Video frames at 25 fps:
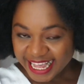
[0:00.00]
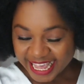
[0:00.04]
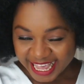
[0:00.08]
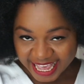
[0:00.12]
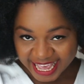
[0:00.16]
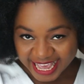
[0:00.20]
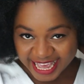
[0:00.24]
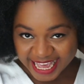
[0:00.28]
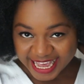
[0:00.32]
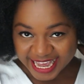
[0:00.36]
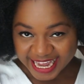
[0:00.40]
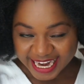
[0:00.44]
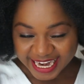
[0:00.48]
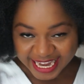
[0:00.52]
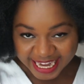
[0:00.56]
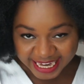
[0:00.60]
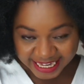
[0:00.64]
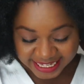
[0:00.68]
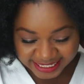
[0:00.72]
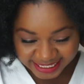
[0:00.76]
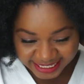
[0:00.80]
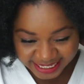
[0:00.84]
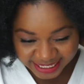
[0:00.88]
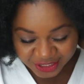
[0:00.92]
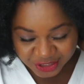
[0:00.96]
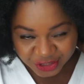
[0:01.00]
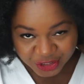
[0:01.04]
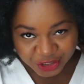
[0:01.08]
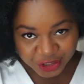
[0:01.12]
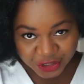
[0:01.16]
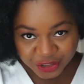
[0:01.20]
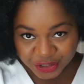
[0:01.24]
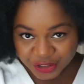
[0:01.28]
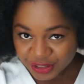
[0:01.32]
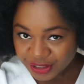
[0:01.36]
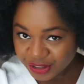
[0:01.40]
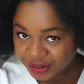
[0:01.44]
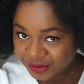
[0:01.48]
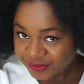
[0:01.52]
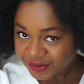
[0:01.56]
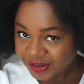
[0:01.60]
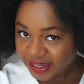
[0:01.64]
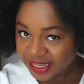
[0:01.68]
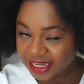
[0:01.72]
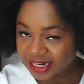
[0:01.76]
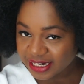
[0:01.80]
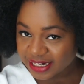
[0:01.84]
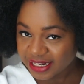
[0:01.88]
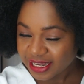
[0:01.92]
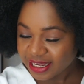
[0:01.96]
and I did a tutorial of
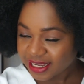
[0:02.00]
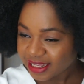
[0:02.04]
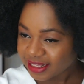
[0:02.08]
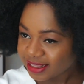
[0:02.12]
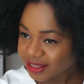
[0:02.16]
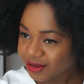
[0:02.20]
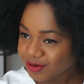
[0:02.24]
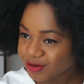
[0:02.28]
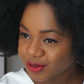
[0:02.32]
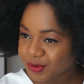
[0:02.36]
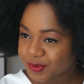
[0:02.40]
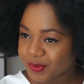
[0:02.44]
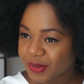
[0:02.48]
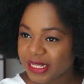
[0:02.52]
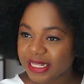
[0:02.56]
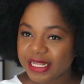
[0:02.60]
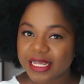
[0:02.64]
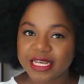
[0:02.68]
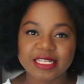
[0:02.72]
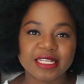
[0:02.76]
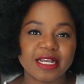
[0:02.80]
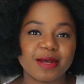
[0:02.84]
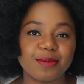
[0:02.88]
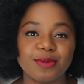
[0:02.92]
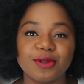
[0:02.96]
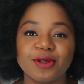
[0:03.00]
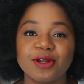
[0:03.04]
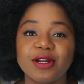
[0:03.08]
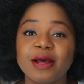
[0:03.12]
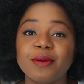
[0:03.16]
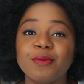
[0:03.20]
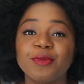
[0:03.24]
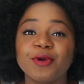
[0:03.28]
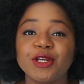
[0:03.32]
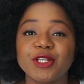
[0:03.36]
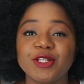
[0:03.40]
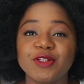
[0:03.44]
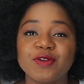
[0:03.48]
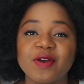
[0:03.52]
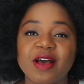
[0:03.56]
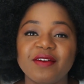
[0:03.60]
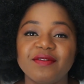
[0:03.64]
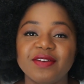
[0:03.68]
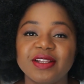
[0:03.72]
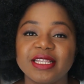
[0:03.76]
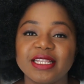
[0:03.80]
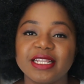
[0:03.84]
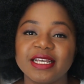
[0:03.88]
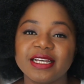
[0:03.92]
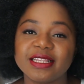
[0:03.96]
it. That was my last upload. I'm going to have
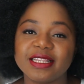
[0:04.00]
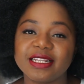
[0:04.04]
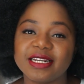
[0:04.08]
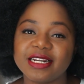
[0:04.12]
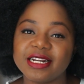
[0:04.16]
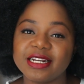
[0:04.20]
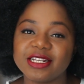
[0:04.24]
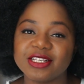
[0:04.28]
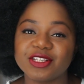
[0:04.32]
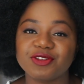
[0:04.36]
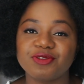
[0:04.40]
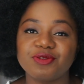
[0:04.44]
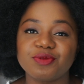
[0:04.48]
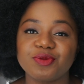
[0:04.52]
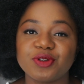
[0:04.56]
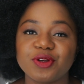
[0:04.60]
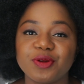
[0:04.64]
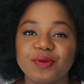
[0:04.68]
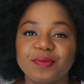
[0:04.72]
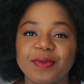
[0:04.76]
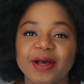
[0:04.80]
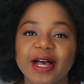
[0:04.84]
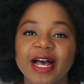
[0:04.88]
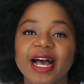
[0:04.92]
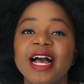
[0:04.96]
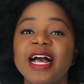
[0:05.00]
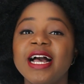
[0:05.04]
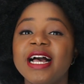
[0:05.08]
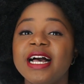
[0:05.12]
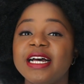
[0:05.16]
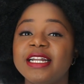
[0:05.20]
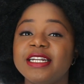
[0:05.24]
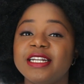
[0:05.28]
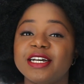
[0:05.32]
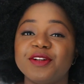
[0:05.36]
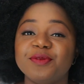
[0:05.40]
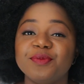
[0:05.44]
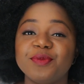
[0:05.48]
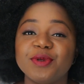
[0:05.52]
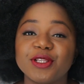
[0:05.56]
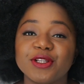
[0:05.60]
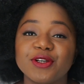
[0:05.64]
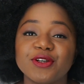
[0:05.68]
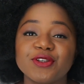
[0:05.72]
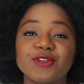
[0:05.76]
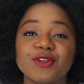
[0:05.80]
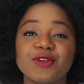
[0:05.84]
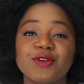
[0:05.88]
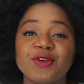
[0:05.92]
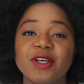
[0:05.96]
it linked in the description bar down
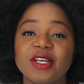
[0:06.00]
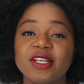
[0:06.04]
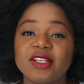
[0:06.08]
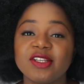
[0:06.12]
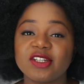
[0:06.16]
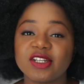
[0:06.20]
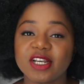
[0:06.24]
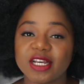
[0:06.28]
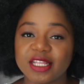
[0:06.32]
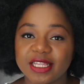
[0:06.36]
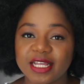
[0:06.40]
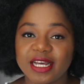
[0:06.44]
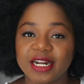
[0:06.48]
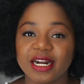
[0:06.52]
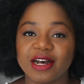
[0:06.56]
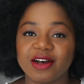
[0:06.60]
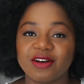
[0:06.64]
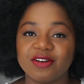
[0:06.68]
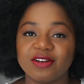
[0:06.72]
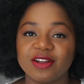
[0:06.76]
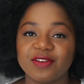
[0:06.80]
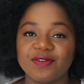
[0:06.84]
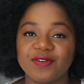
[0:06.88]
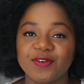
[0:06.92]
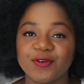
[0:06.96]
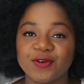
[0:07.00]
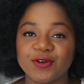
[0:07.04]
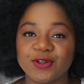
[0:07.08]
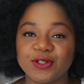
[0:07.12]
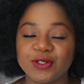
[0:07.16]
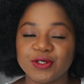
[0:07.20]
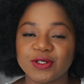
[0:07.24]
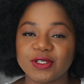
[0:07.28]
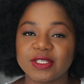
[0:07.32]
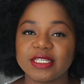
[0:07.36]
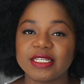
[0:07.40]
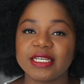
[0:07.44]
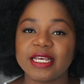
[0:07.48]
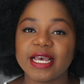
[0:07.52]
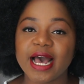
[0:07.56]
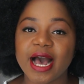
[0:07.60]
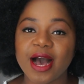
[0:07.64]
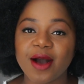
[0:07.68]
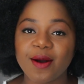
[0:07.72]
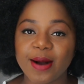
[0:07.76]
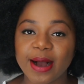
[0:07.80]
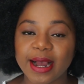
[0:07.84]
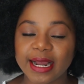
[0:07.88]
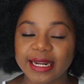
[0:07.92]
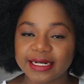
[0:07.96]
below, so you can check that out if you want to see
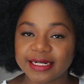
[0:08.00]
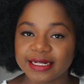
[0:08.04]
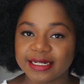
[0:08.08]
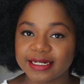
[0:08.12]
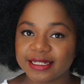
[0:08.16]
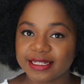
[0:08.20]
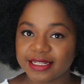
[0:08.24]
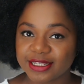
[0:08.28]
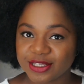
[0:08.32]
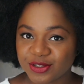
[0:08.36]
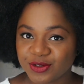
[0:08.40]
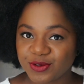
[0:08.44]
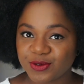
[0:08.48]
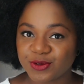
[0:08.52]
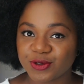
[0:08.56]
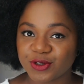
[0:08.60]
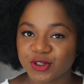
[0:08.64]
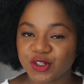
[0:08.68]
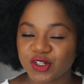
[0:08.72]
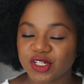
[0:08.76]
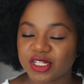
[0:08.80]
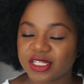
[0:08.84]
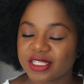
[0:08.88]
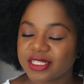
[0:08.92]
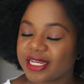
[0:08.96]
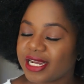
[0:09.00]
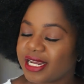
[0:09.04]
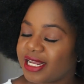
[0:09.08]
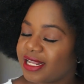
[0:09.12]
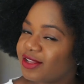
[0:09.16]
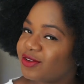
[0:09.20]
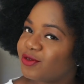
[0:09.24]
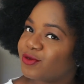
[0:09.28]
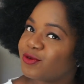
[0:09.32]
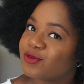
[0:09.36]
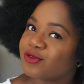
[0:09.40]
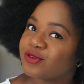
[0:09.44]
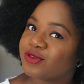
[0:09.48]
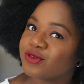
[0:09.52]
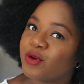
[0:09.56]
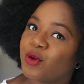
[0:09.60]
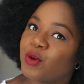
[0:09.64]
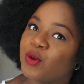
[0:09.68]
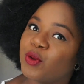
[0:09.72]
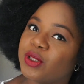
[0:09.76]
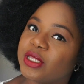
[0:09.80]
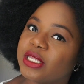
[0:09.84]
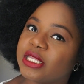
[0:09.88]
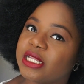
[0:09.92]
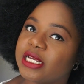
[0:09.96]
how I did this crochet style. It was
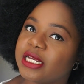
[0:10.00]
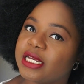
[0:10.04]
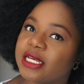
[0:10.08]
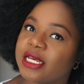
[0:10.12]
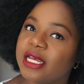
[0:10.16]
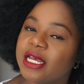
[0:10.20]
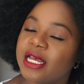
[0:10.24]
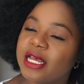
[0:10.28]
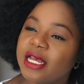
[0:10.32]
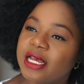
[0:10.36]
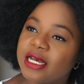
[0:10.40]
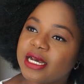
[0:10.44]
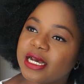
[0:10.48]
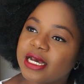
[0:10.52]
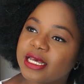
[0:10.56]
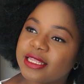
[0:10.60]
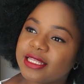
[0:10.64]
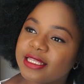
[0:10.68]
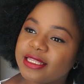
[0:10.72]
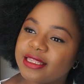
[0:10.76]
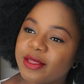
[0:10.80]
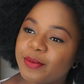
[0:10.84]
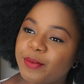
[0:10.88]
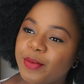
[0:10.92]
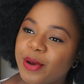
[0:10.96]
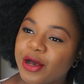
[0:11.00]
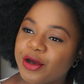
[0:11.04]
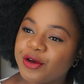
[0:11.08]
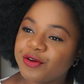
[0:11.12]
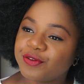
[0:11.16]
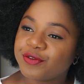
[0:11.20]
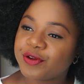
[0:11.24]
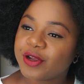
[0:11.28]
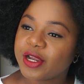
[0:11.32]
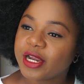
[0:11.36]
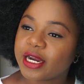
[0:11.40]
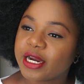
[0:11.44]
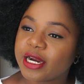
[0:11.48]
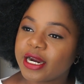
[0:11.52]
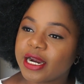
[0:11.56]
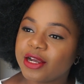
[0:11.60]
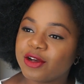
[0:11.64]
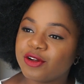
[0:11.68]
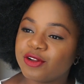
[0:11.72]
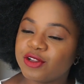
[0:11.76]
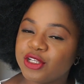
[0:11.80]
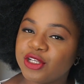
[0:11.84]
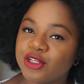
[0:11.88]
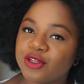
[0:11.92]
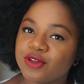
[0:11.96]
only, I think the pack of hair, I
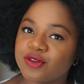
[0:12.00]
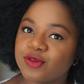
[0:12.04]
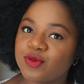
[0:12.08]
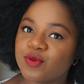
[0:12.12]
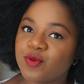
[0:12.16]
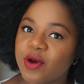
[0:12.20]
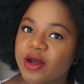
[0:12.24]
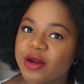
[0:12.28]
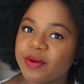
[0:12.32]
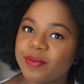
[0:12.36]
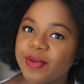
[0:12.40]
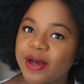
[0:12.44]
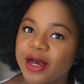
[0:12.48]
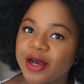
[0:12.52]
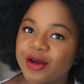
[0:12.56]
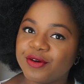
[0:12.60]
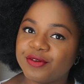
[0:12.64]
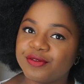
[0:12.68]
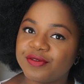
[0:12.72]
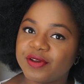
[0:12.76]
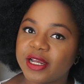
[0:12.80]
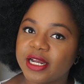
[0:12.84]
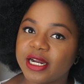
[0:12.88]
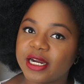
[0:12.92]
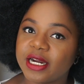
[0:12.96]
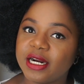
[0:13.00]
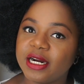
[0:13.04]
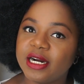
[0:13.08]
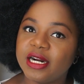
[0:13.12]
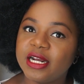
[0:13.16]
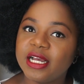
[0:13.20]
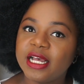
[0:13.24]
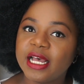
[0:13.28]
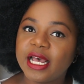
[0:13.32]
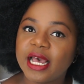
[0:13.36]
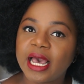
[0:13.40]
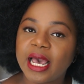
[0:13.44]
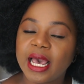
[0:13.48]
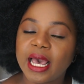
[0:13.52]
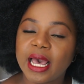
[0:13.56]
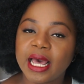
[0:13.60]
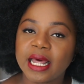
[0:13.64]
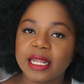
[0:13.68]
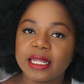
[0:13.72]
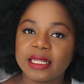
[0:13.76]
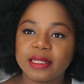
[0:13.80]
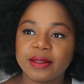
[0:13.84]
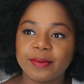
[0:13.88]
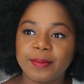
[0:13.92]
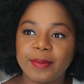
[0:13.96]
only used one pack of hair,
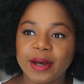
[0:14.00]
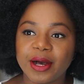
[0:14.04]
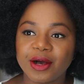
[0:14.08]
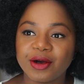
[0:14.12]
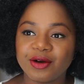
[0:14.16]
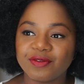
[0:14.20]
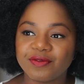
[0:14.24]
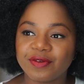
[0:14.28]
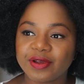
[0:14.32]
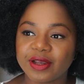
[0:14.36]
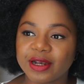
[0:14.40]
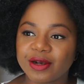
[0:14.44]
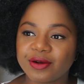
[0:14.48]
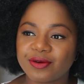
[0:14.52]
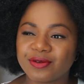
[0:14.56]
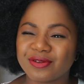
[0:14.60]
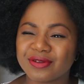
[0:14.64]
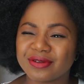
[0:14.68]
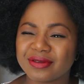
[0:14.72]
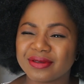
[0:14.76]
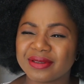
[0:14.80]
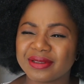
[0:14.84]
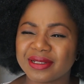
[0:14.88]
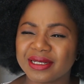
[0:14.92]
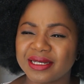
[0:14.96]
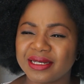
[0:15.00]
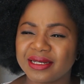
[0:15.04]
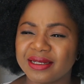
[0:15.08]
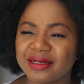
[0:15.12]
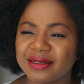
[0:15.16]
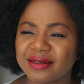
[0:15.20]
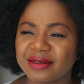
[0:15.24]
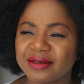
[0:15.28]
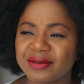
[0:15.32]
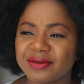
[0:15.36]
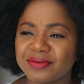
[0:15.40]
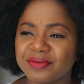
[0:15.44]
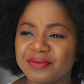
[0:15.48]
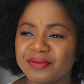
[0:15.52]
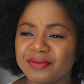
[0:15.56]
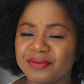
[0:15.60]
and the pack of hair was like,